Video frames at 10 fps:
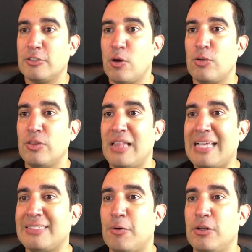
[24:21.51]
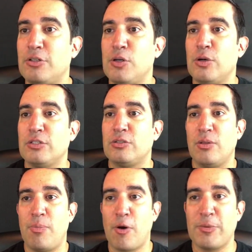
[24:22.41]
So the last thing I want to do is
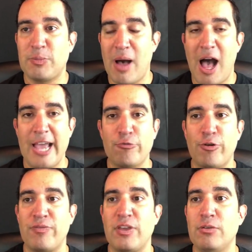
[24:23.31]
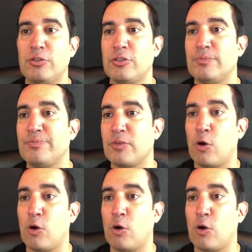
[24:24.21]
the purpose behind reviews,